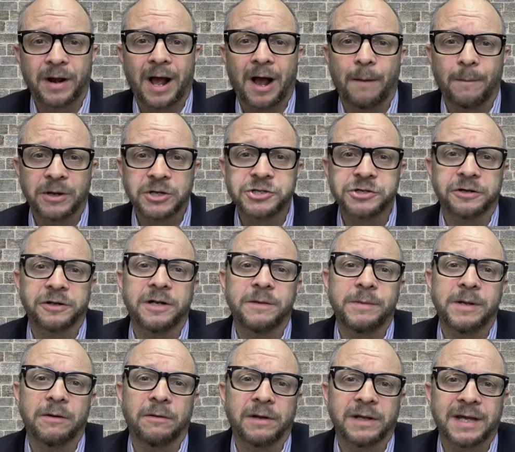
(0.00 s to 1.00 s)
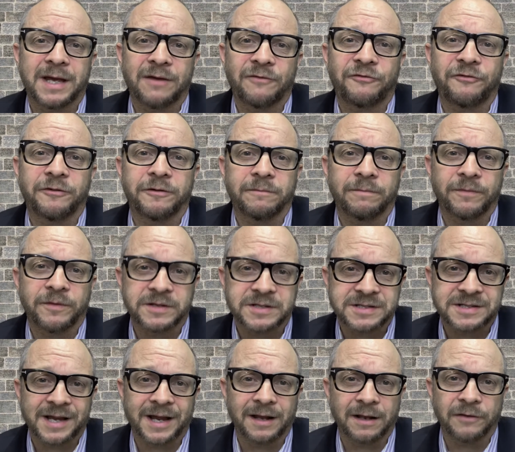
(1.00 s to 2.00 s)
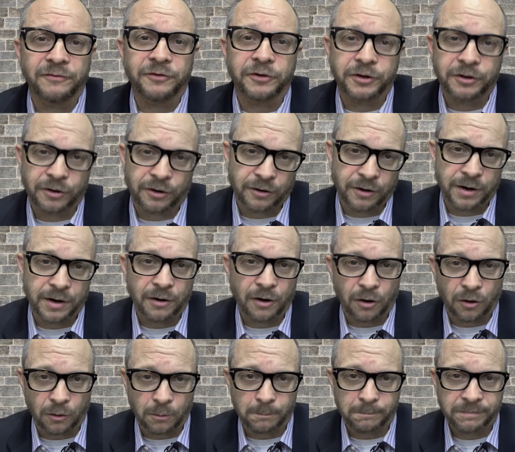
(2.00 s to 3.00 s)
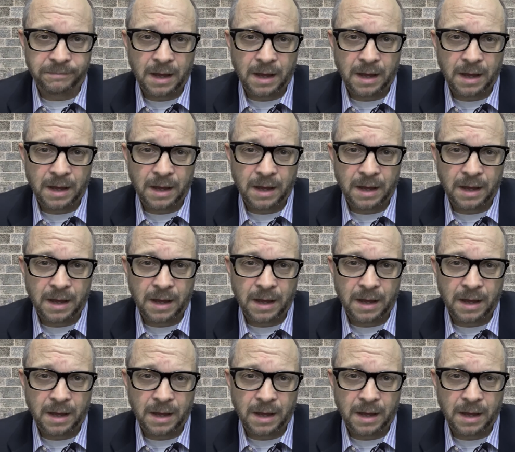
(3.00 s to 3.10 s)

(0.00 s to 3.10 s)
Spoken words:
how much you're going to be able to get for the sale of your current home.